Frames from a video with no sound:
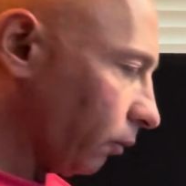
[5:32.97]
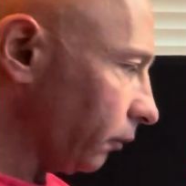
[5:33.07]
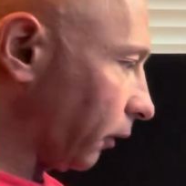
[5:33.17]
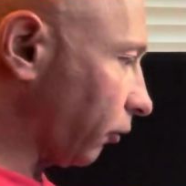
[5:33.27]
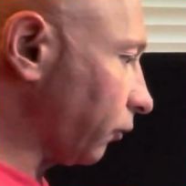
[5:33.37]

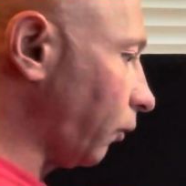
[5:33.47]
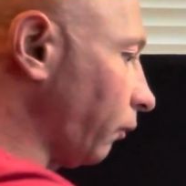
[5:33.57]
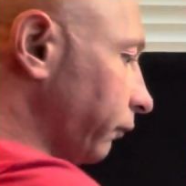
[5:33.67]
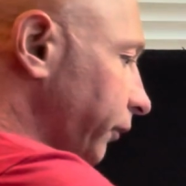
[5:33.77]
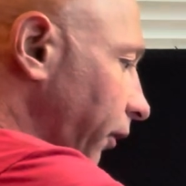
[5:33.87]
That's a little
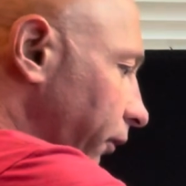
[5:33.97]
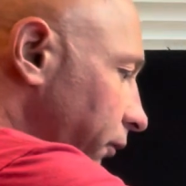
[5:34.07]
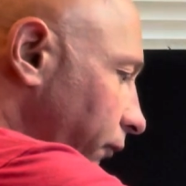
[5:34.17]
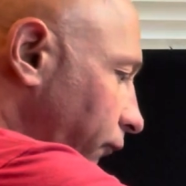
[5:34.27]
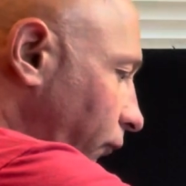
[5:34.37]
overdone,
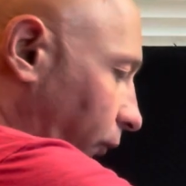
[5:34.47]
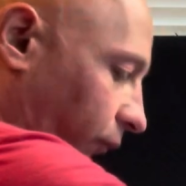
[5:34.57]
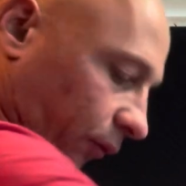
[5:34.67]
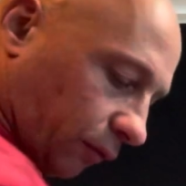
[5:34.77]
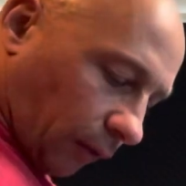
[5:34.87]
of course,
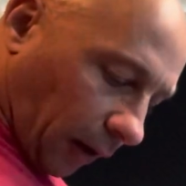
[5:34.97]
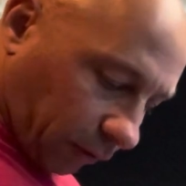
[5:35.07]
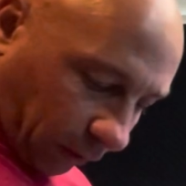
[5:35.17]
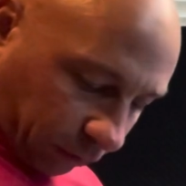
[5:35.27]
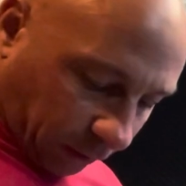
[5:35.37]
it's as I
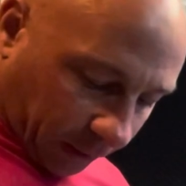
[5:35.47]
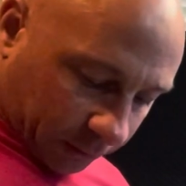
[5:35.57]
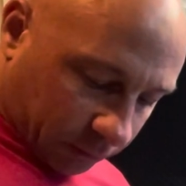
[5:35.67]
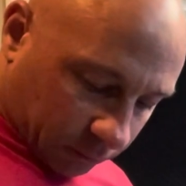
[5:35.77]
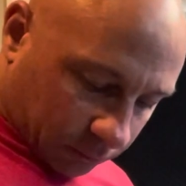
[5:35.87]
said it.